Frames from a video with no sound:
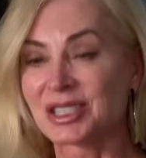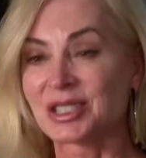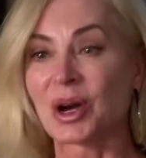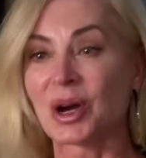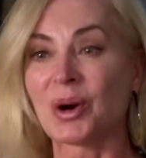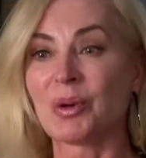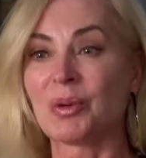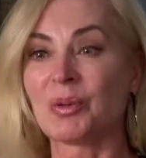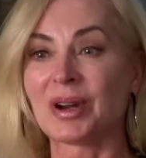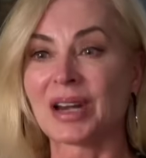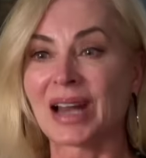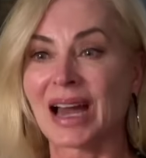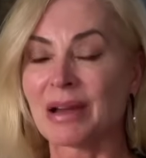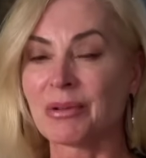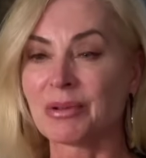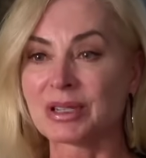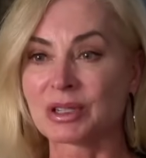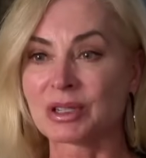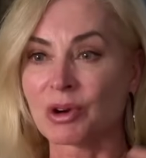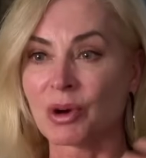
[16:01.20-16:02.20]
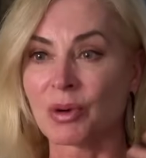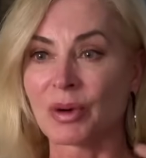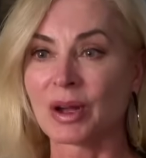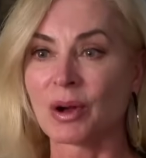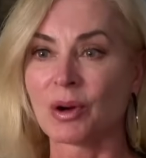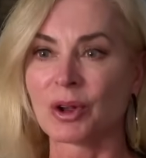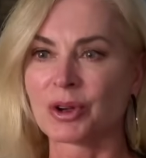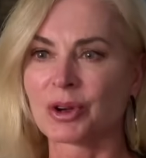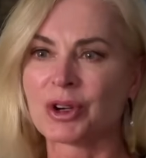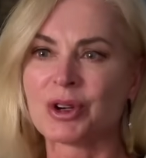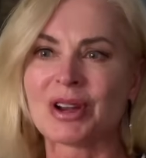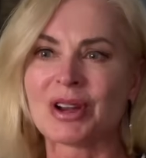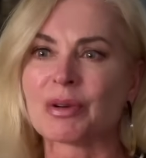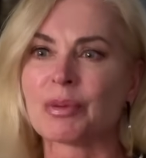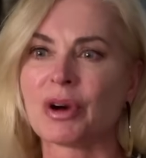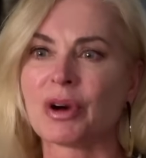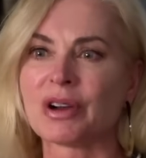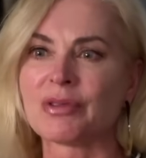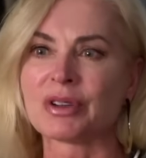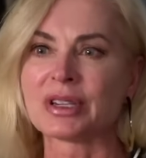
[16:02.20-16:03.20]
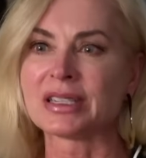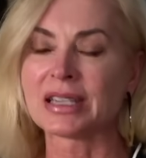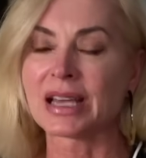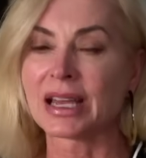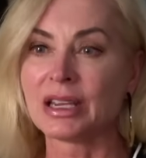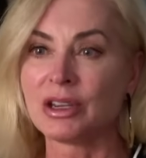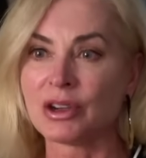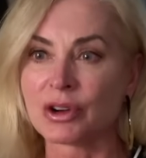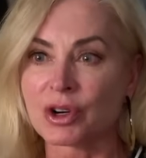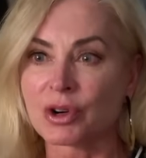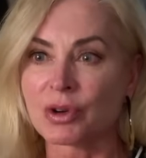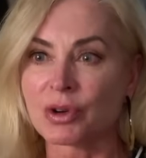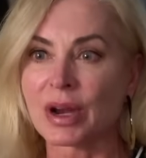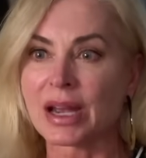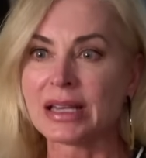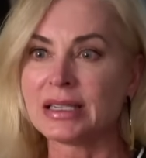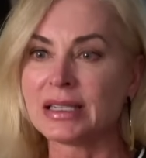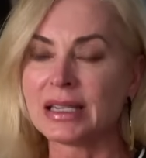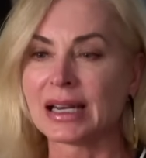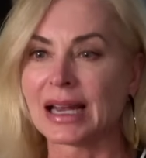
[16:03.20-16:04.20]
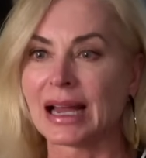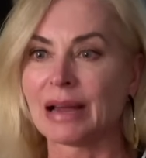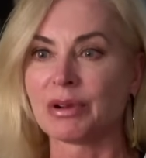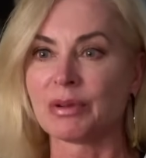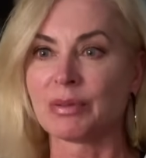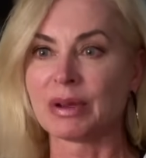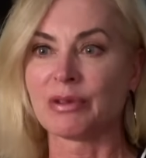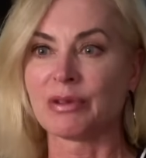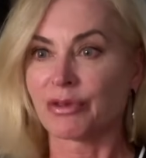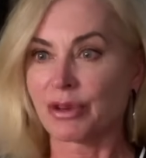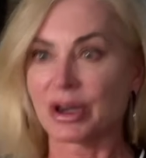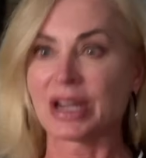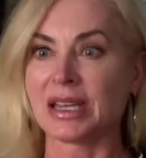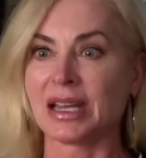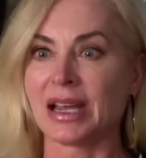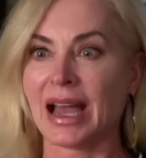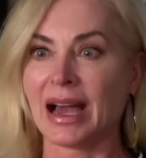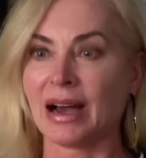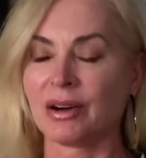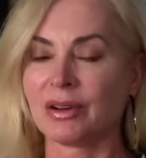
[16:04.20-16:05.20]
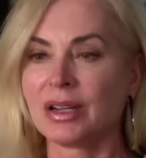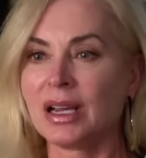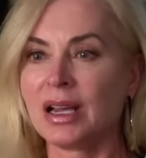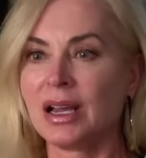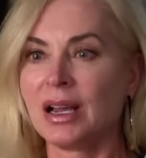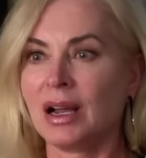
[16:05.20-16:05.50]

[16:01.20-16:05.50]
So when I was growing older and you have a boyfriend saying you're crazy and I would be freaking out,